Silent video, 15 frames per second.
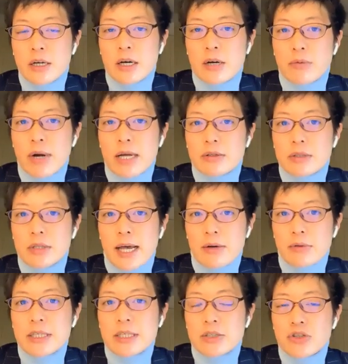around how
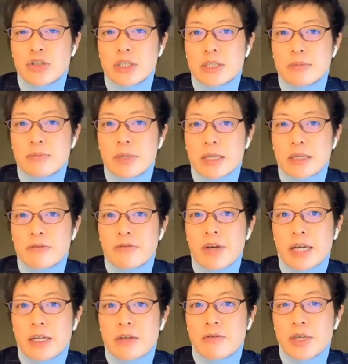ESG is being effective